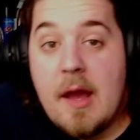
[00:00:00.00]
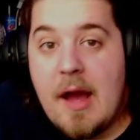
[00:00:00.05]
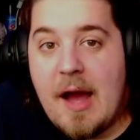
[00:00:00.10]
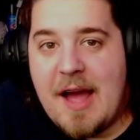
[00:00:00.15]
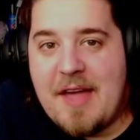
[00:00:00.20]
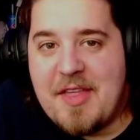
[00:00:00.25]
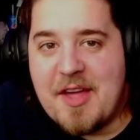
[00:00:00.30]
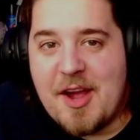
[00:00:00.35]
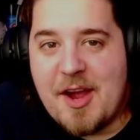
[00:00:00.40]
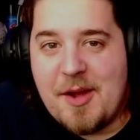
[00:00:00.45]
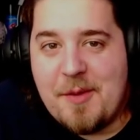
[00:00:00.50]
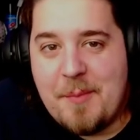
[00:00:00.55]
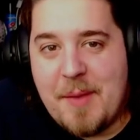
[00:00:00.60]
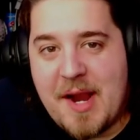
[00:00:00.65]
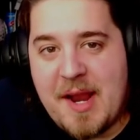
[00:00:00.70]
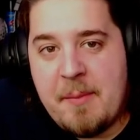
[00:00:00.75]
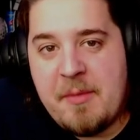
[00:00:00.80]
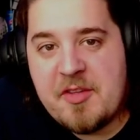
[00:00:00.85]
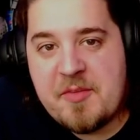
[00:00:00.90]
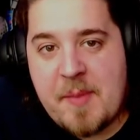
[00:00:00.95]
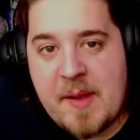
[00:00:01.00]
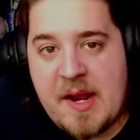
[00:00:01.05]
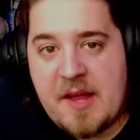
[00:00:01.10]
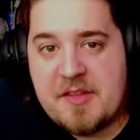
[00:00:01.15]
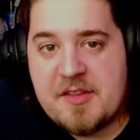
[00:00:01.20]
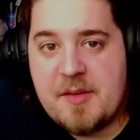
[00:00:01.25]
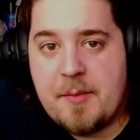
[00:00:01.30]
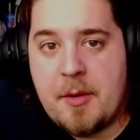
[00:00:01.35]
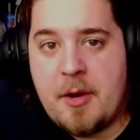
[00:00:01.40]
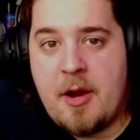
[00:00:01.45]
Hi there, my name is Ben
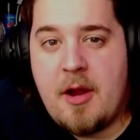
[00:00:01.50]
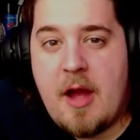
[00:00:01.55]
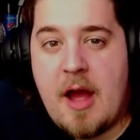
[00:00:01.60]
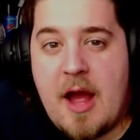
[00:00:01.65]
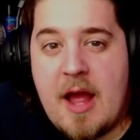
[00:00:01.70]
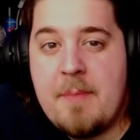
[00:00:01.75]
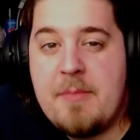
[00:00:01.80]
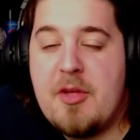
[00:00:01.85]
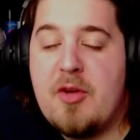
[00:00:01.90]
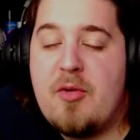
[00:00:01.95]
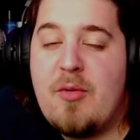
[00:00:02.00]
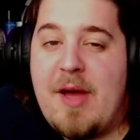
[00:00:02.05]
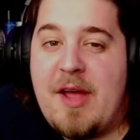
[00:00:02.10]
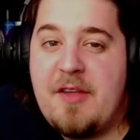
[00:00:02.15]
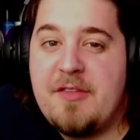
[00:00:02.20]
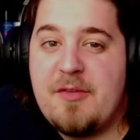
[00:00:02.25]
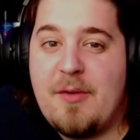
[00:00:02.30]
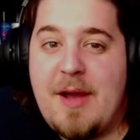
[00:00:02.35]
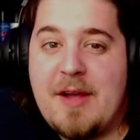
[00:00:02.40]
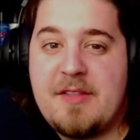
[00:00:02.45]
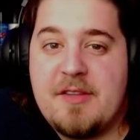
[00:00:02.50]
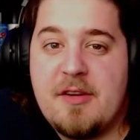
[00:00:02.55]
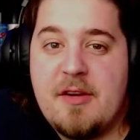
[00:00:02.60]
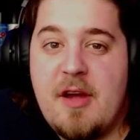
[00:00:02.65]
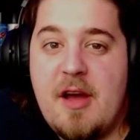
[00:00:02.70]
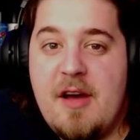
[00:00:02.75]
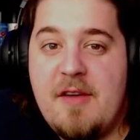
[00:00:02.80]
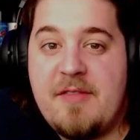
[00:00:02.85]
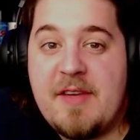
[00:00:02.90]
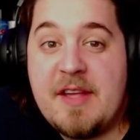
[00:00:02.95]
Escobar. I am the writer director
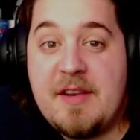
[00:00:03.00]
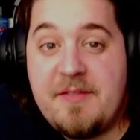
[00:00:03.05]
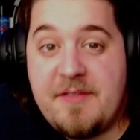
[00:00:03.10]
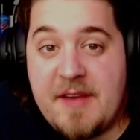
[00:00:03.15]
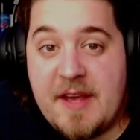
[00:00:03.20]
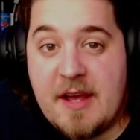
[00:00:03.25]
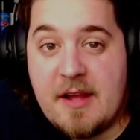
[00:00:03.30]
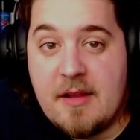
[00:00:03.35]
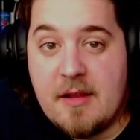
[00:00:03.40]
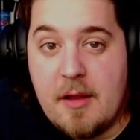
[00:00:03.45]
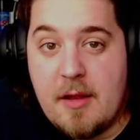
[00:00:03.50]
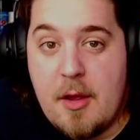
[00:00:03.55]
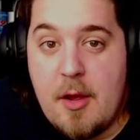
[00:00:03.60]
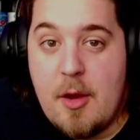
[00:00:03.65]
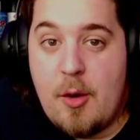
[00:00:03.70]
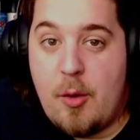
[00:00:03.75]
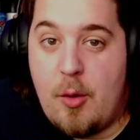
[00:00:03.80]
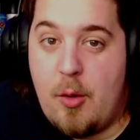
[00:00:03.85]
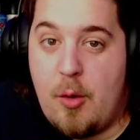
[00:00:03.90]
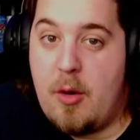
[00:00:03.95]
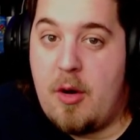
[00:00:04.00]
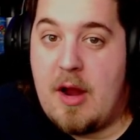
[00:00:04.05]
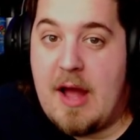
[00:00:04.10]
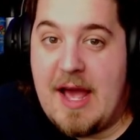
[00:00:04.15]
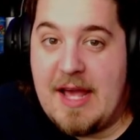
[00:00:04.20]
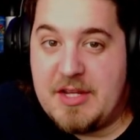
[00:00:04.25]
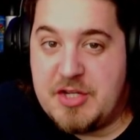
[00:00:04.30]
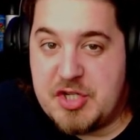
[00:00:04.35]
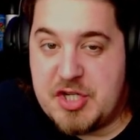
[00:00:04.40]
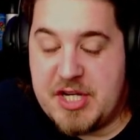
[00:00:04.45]
of INFIEL, or
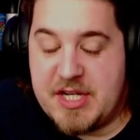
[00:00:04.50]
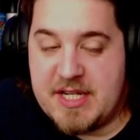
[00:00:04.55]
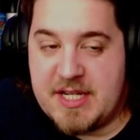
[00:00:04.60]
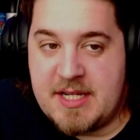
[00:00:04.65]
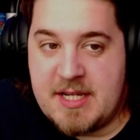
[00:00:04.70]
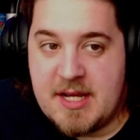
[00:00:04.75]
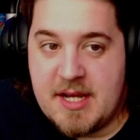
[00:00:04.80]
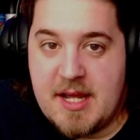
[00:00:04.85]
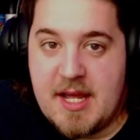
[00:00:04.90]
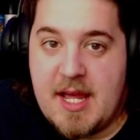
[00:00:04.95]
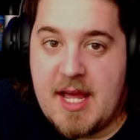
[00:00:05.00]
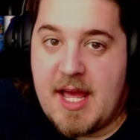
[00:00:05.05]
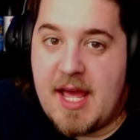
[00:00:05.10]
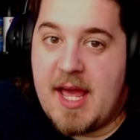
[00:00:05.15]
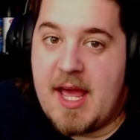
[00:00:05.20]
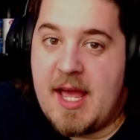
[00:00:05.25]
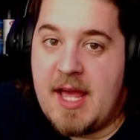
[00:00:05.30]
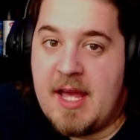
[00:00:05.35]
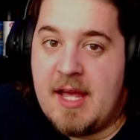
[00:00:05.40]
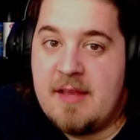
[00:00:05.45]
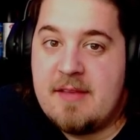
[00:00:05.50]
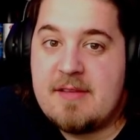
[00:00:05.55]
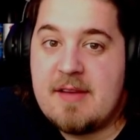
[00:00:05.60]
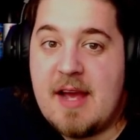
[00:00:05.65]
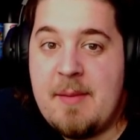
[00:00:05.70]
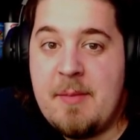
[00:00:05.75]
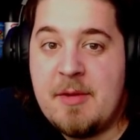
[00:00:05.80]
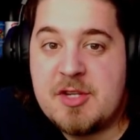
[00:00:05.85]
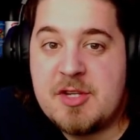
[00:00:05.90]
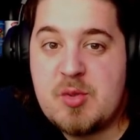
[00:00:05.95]
I Cheated, and
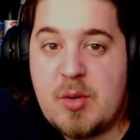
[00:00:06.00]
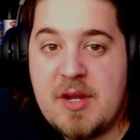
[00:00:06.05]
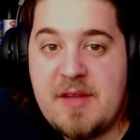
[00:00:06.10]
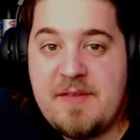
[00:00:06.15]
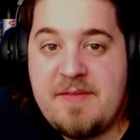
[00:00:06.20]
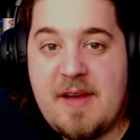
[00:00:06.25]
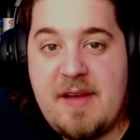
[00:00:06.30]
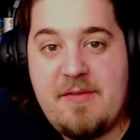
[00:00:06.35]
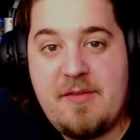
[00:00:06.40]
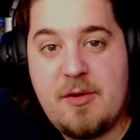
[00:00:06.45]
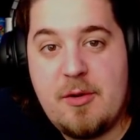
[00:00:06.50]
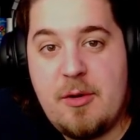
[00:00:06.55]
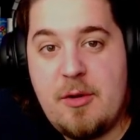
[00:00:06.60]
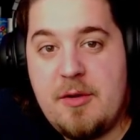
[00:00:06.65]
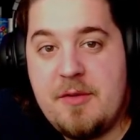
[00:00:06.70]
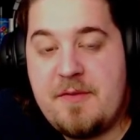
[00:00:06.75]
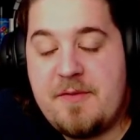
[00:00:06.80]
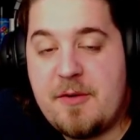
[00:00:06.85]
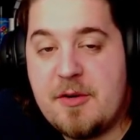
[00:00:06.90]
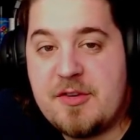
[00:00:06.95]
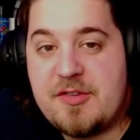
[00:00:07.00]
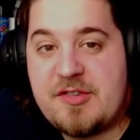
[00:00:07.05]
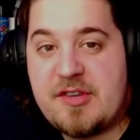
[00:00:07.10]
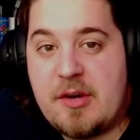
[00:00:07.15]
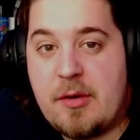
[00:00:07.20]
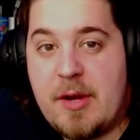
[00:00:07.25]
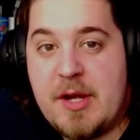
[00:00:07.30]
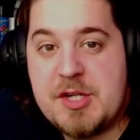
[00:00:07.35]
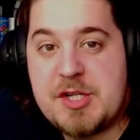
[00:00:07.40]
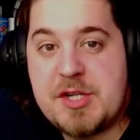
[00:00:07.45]
I'm a 25-year-old
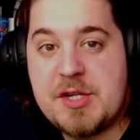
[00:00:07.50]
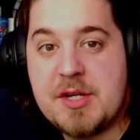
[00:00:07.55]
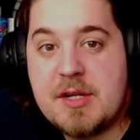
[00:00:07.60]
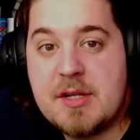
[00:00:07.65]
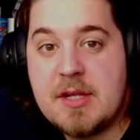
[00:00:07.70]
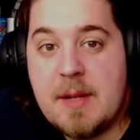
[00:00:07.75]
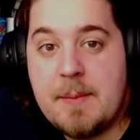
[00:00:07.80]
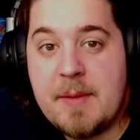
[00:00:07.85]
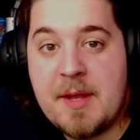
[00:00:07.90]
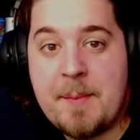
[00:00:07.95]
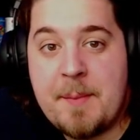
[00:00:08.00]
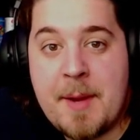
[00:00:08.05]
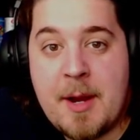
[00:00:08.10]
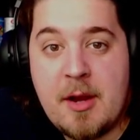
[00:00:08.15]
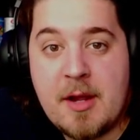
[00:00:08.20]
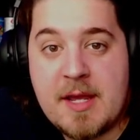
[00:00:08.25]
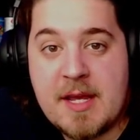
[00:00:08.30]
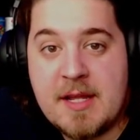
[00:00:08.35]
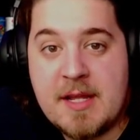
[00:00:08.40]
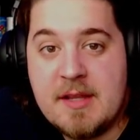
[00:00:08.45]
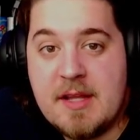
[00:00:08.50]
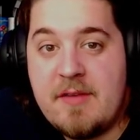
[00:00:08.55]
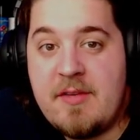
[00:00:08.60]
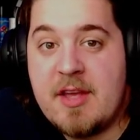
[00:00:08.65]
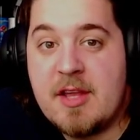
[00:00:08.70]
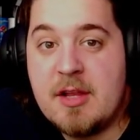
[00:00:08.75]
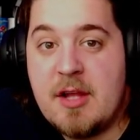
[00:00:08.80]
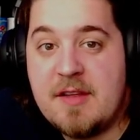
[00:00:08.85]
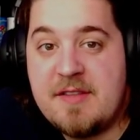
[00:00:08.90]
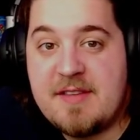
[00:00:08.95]
first-generation Colombian-American
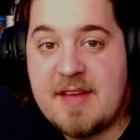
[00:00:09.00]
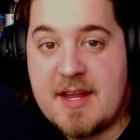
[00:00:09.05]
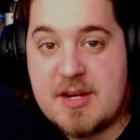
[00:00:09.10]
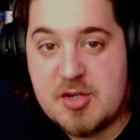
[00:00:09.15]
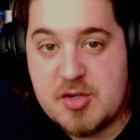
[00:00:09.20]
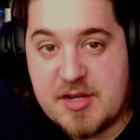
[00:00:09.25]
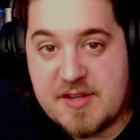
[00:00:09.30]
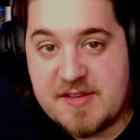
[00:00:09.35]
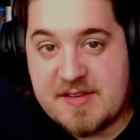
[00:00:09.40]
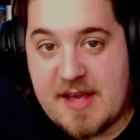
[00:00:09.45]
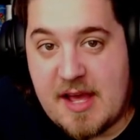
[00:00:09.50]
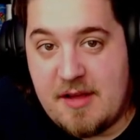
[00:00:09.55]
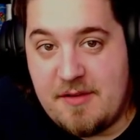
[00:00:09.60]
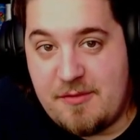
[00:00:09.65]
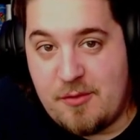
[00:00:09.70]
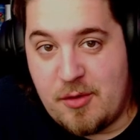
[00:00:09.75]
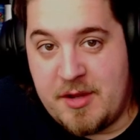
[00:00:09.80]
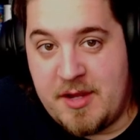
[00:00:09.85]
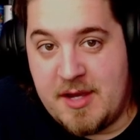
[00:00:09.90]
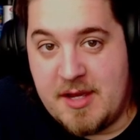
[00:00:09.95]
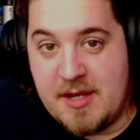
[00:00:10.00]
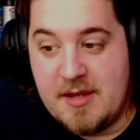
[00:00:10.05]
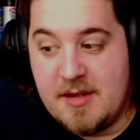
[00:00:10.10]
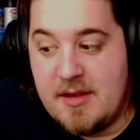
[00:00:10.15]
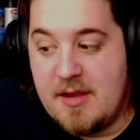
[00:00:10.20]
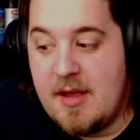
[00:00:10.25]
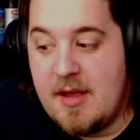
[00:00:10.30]
living in Los Angeles, California.